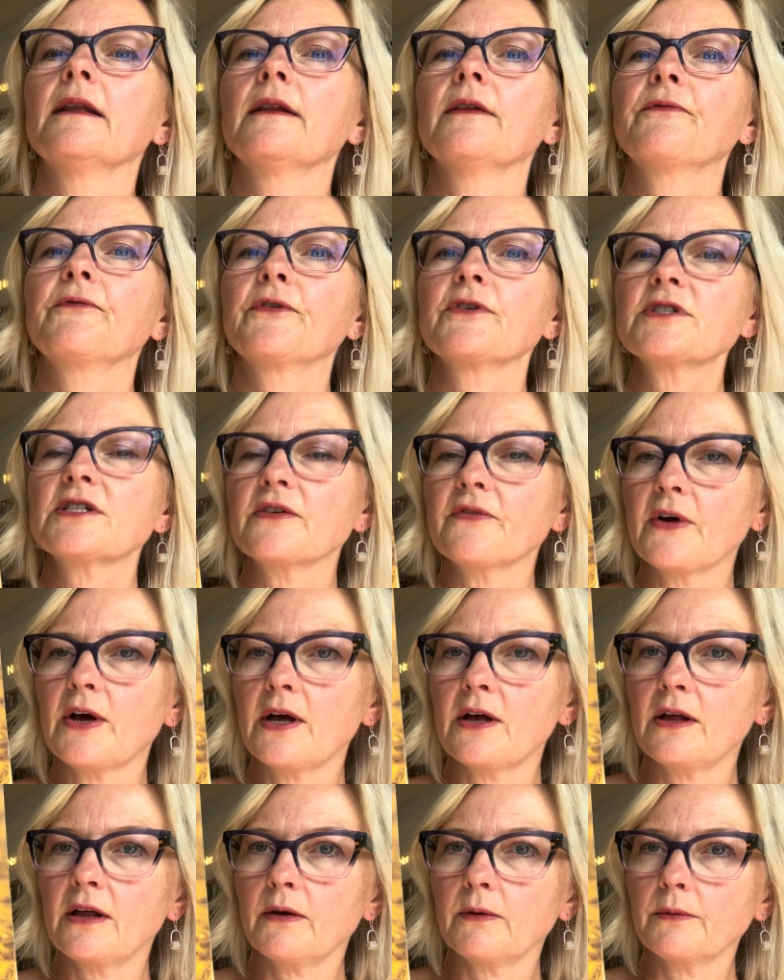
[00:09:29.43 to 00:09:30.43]
first of
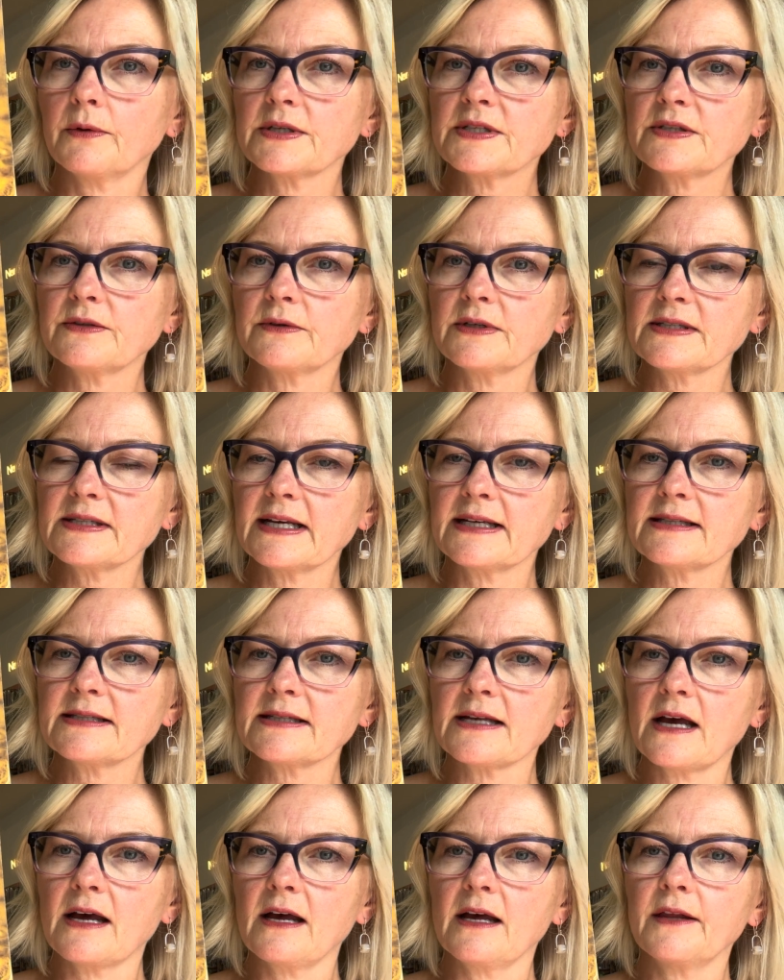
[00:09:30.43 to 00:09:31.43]
all, as soon as I
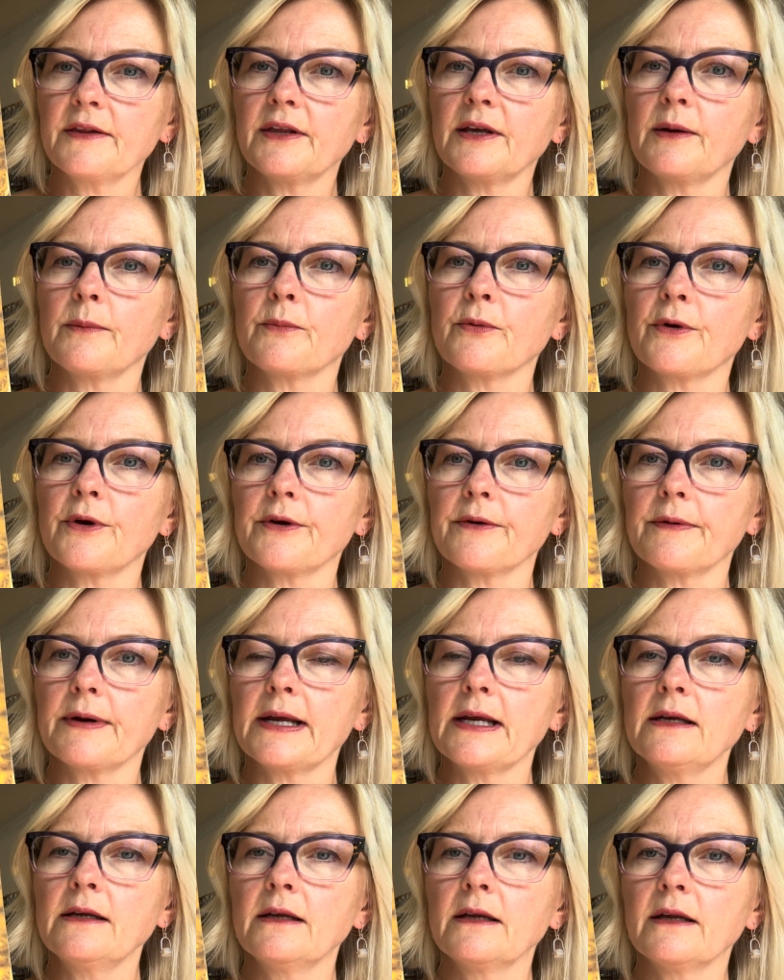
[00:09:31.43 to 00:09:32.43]
saw the
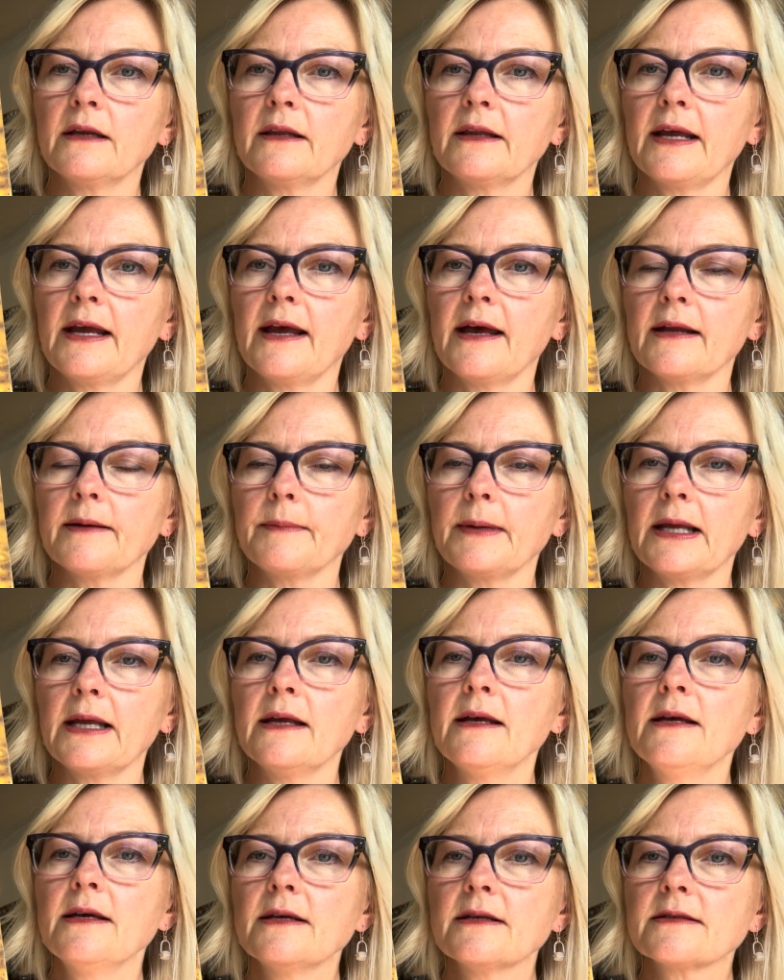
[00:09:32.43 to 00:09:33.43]
embroidery, they had me.
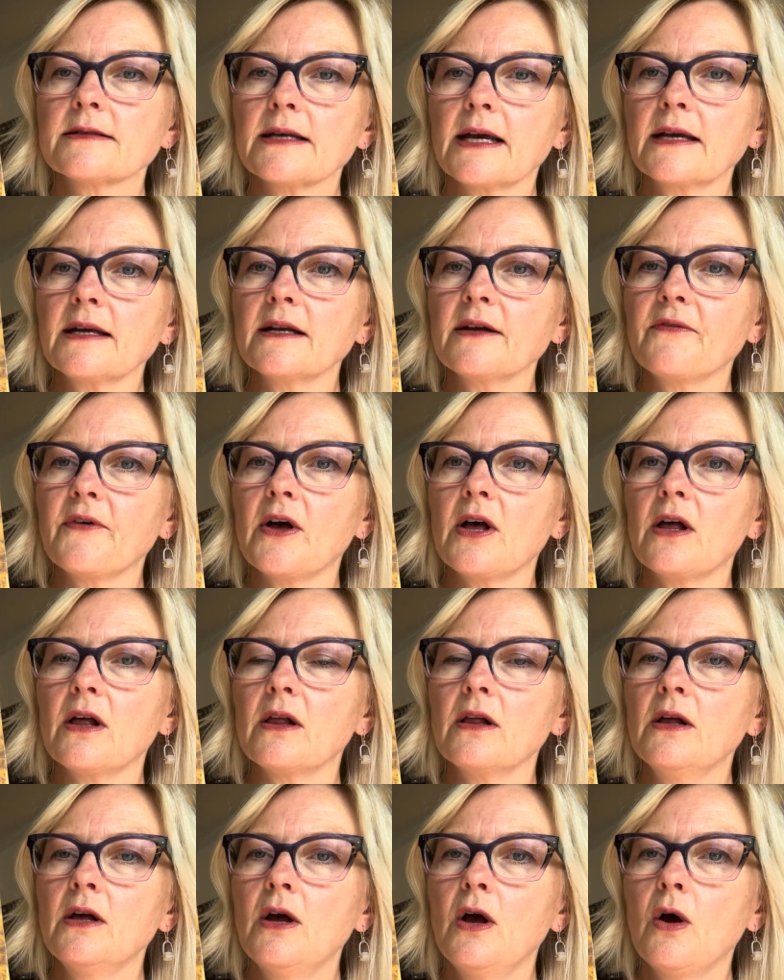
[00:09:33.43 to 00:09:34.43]
Second of
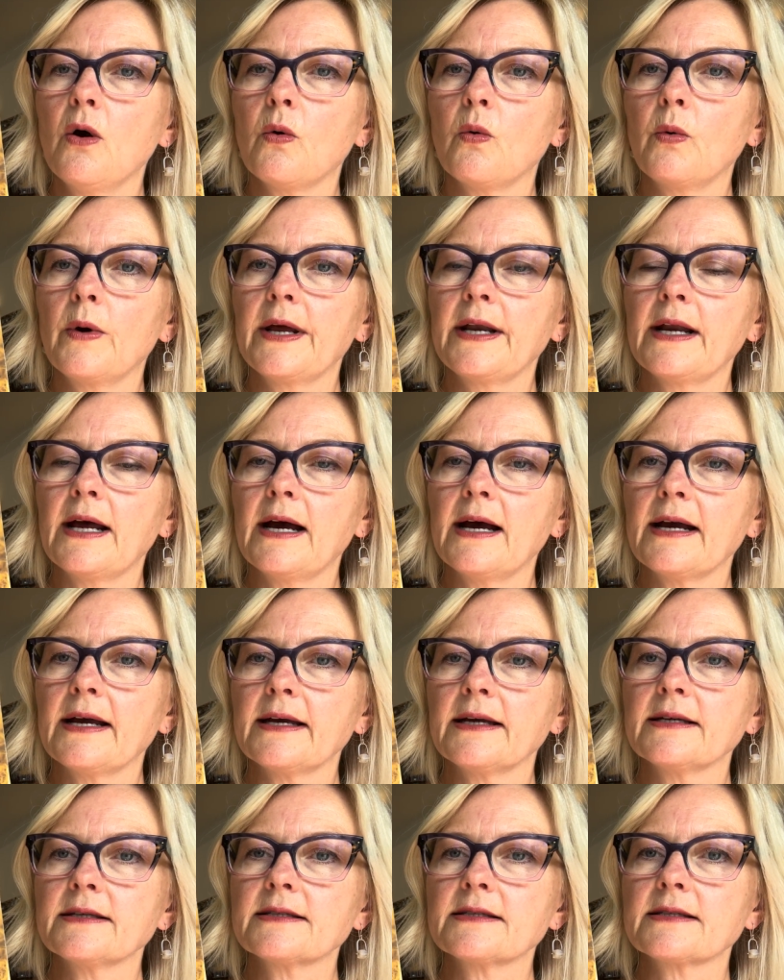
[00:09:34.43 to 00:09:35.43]
all, when
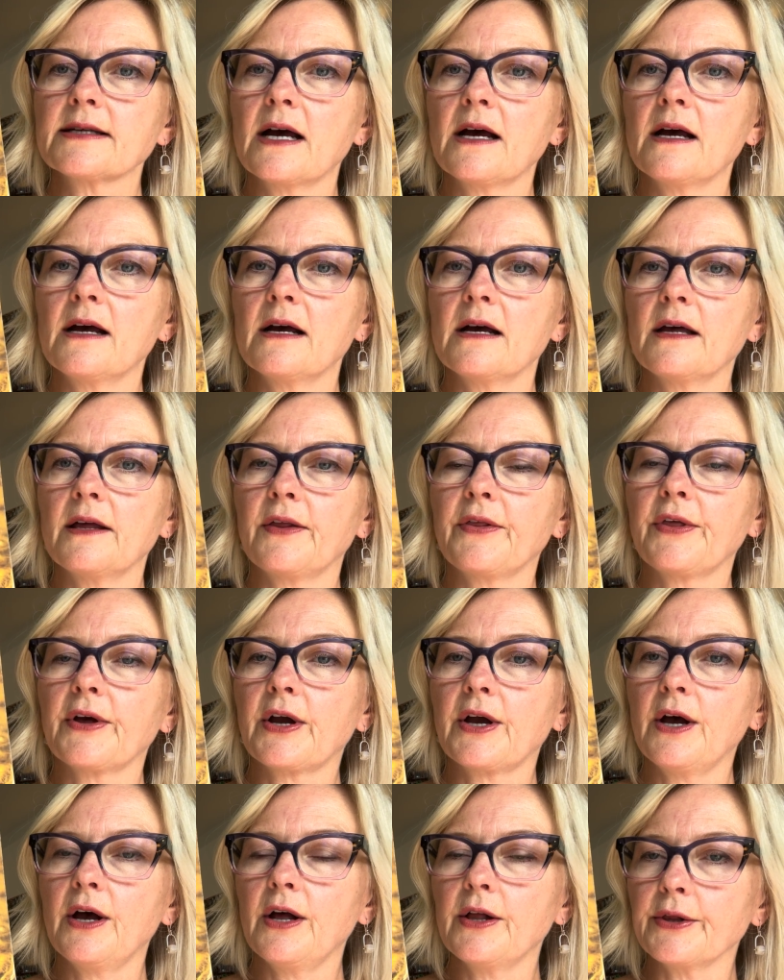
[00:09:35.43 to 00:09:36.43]
I saw the
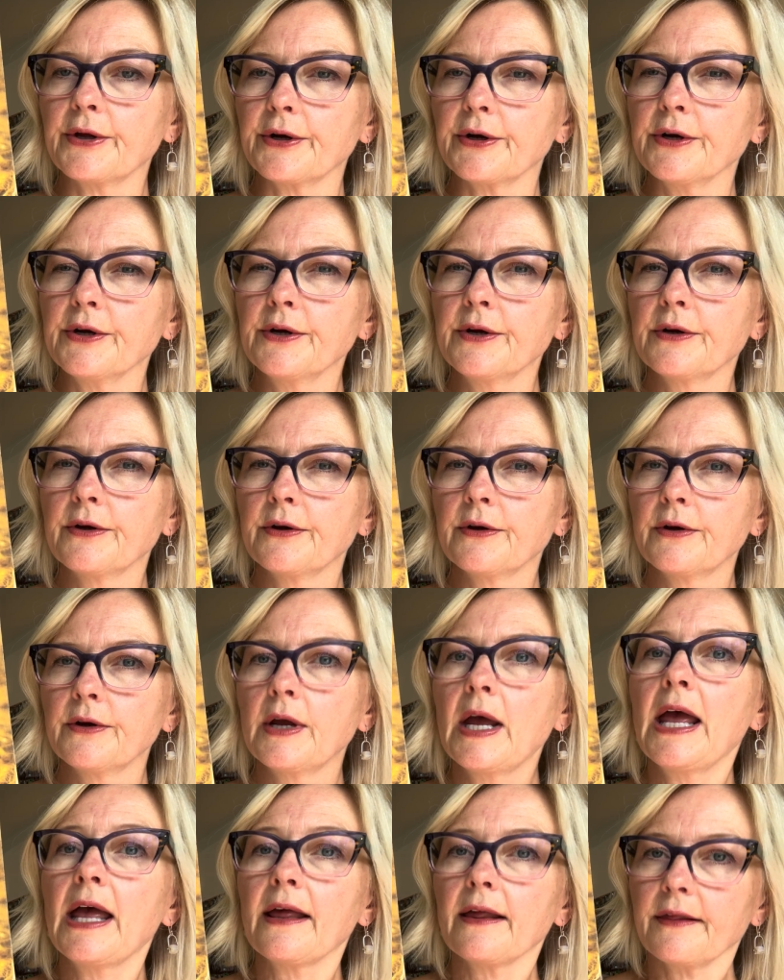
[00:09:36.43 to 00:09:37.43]
color,
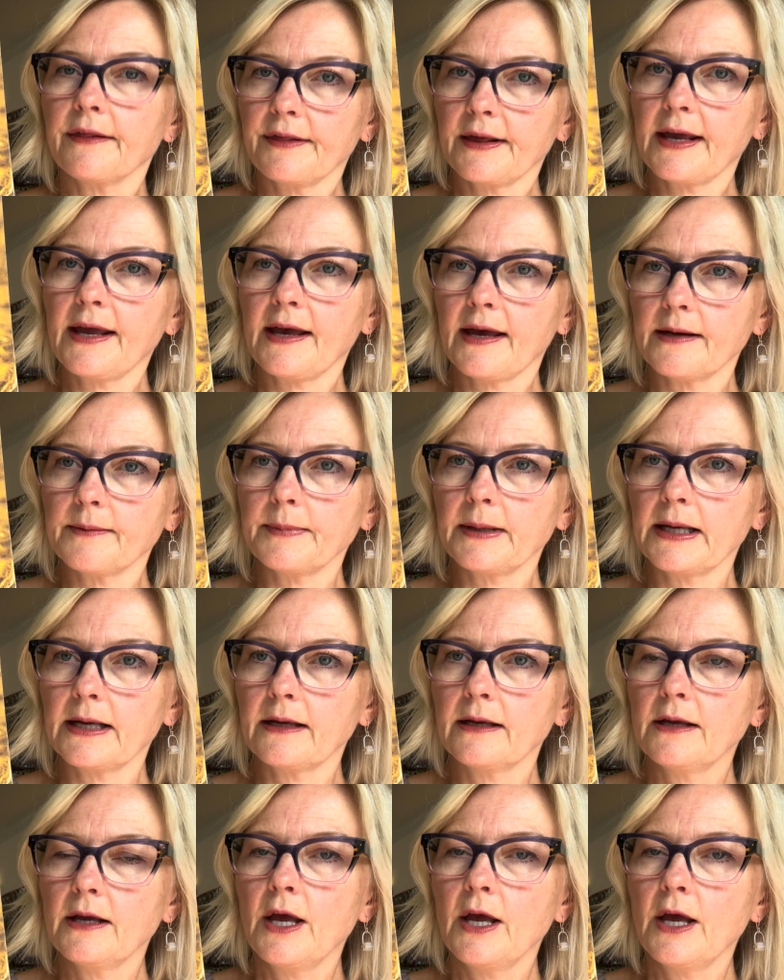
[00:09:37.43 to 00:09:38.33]
they had me.